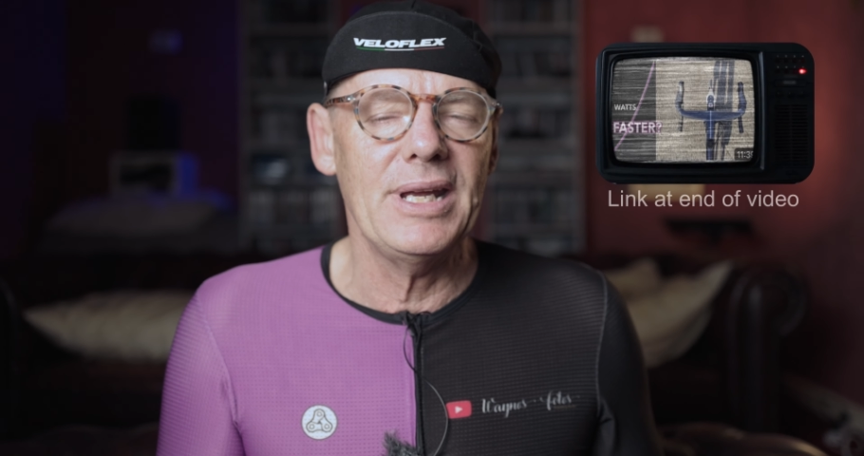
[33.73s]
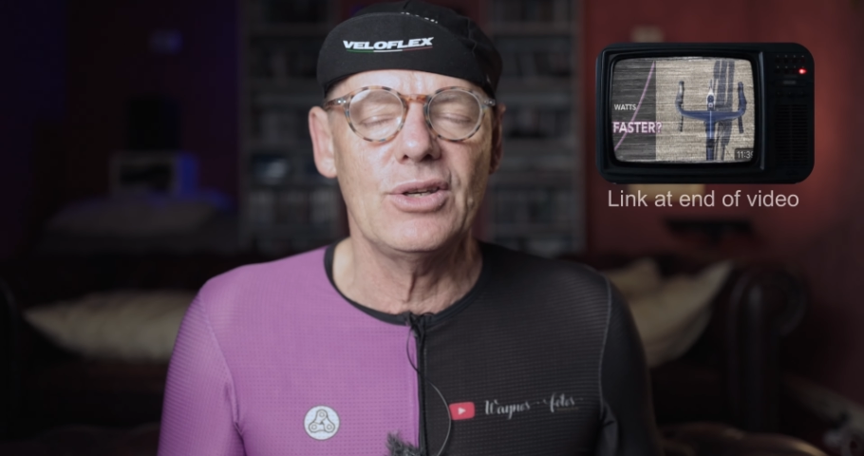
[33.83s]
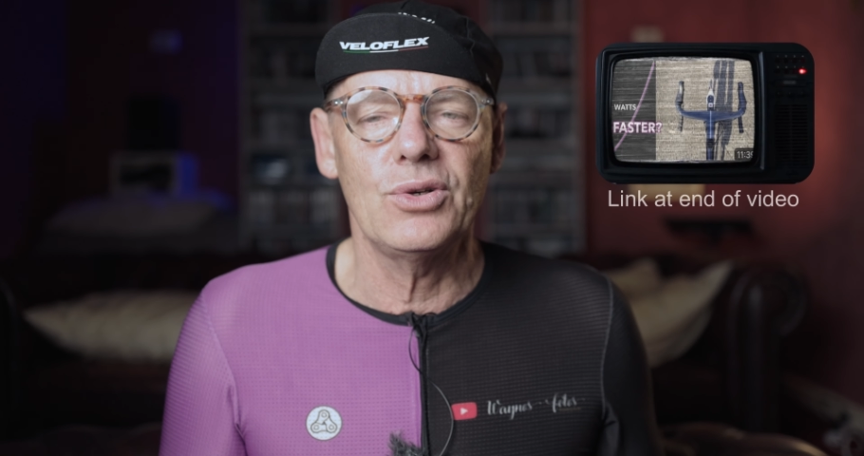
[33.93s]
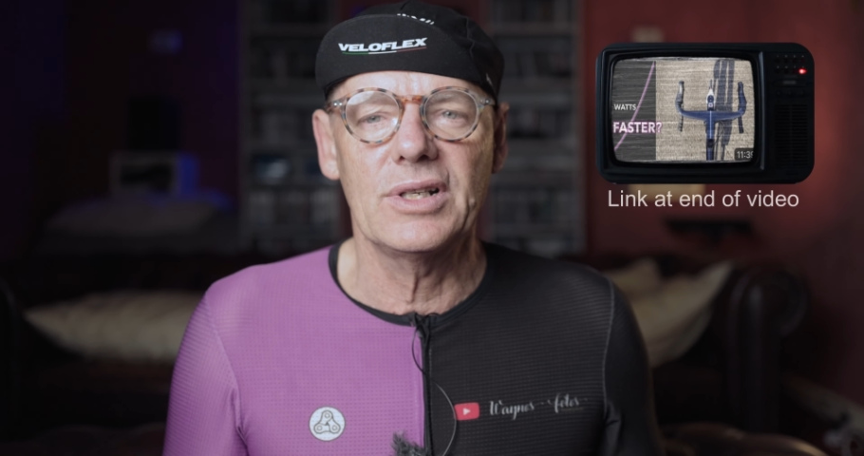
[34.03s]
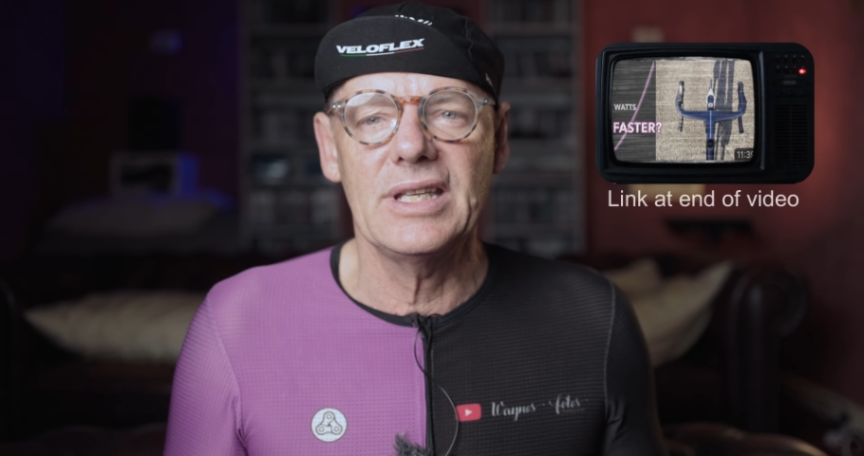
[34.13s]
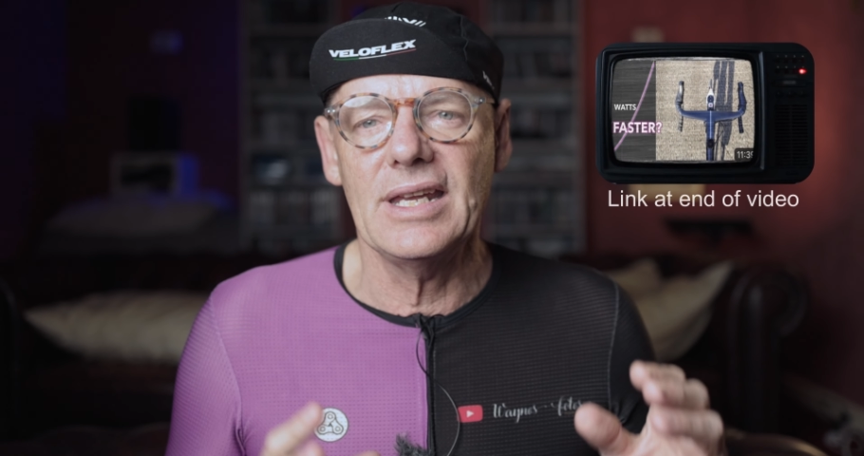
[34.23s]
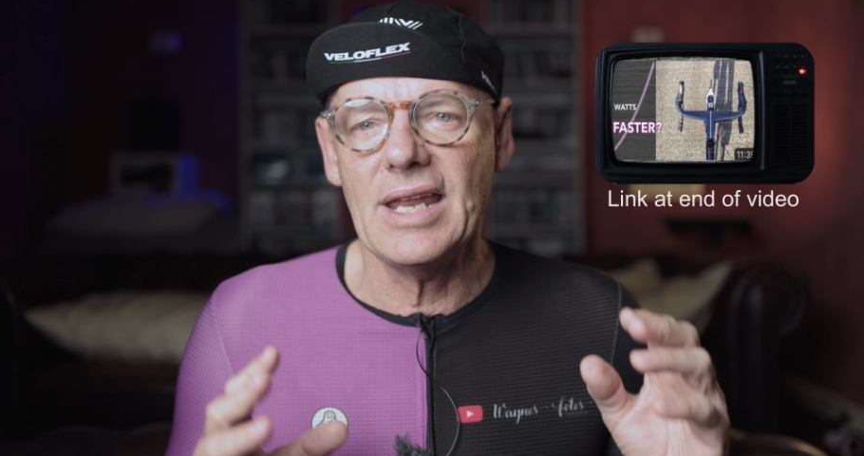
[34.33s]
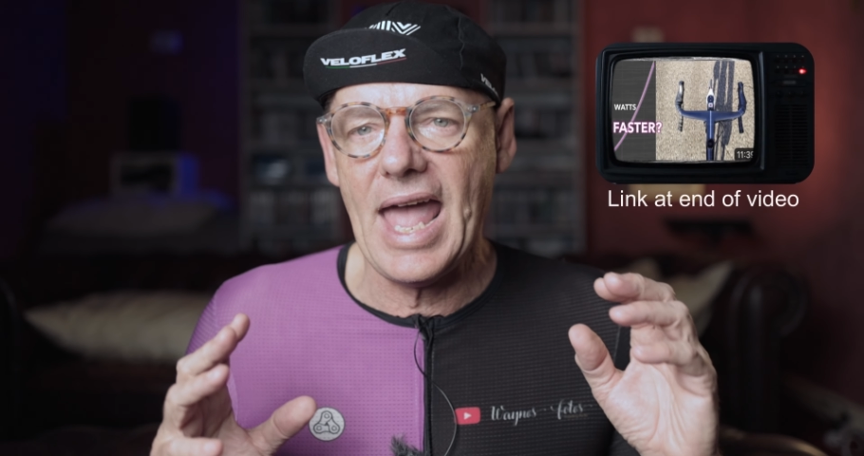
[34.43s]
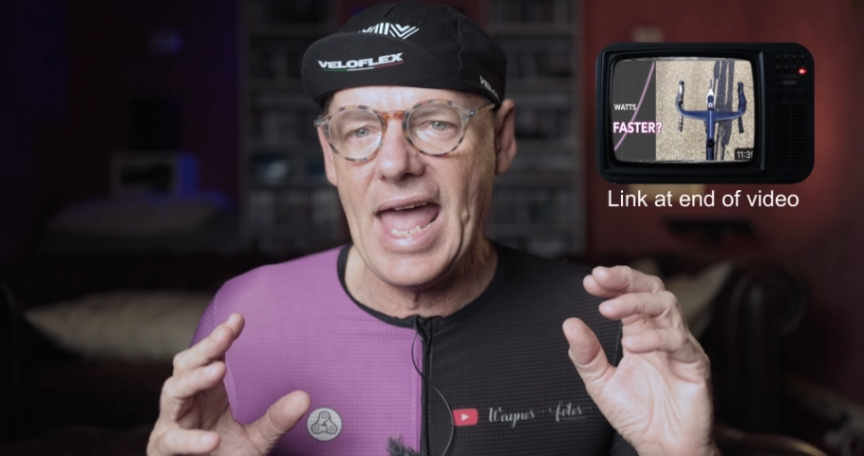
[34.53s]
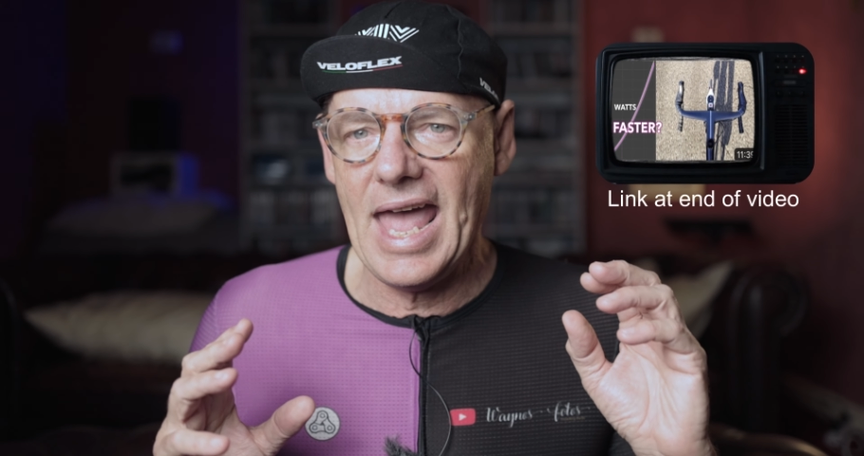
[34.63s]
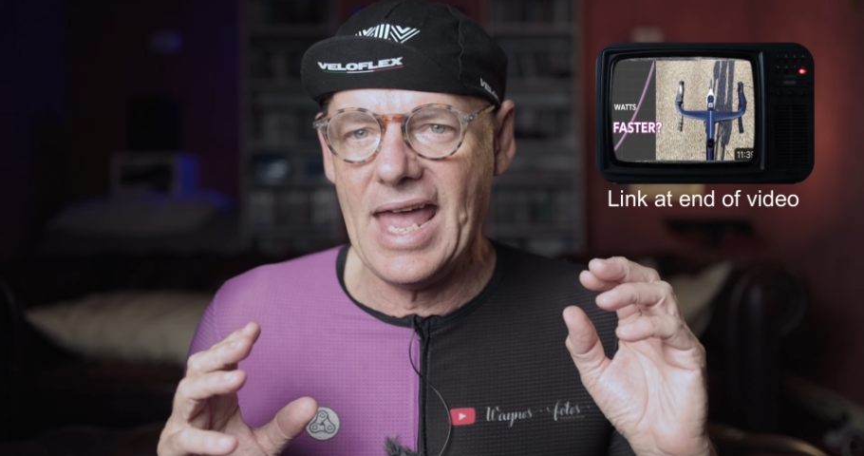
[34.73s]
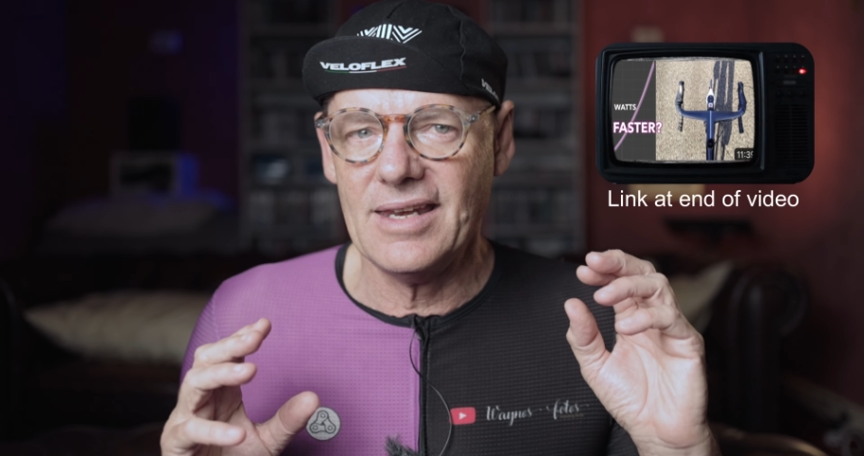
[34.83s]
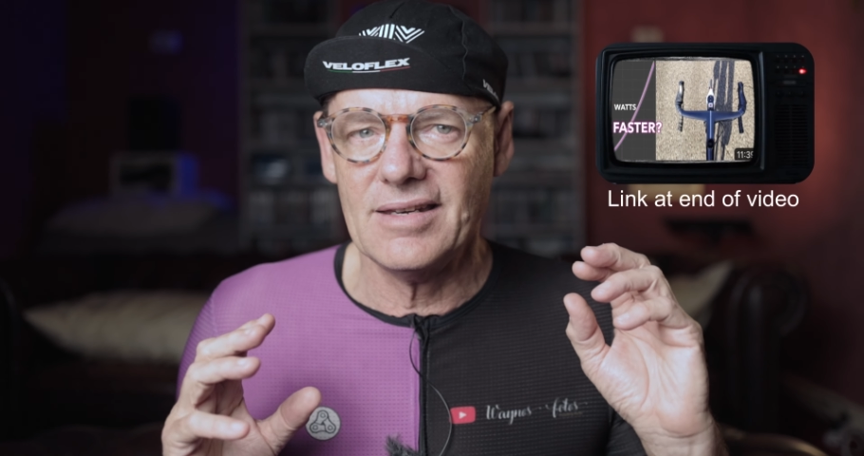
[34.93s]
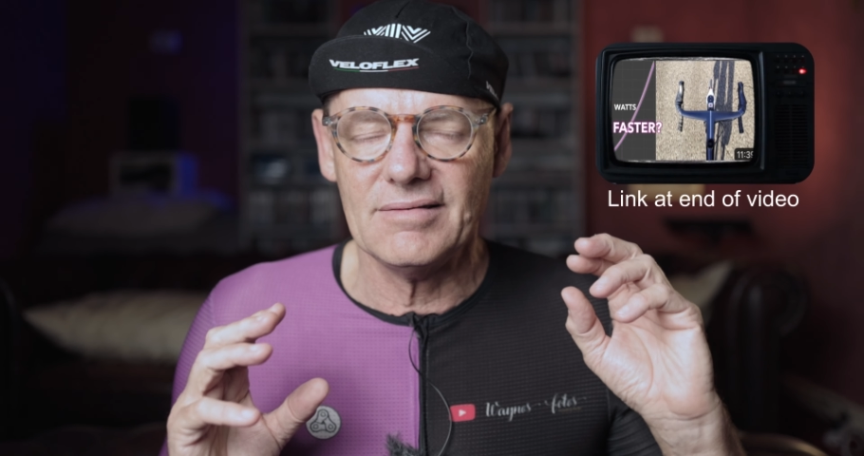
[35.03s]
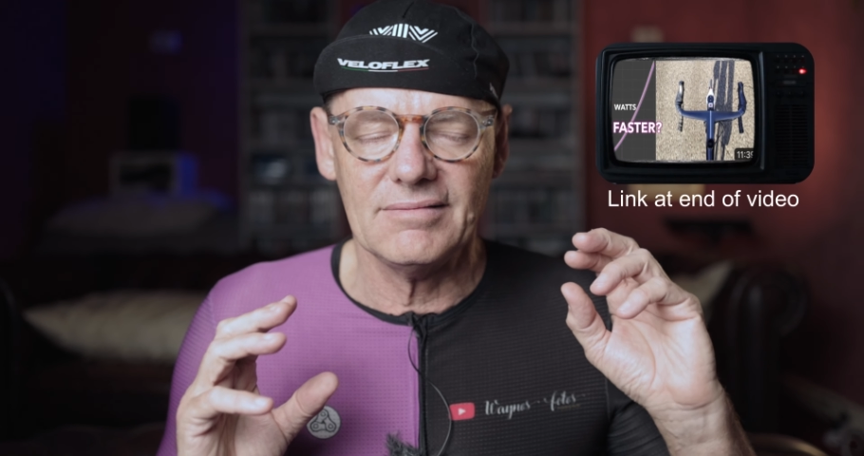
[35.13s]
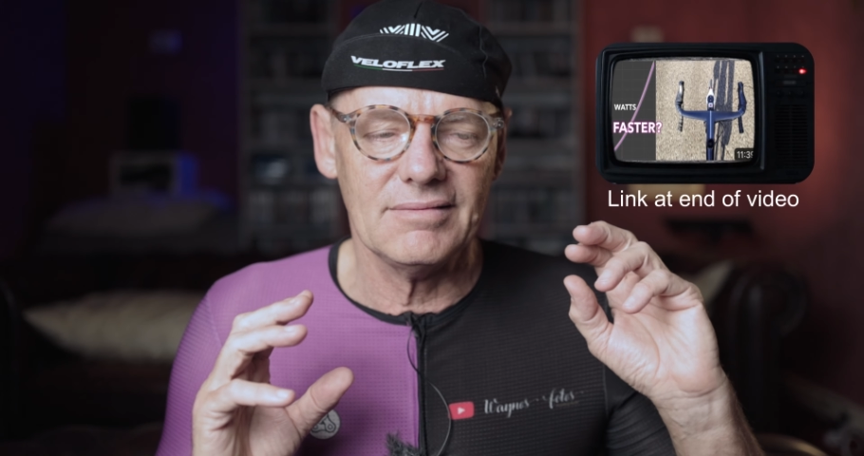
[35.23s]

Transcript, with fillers: Peak Torque did and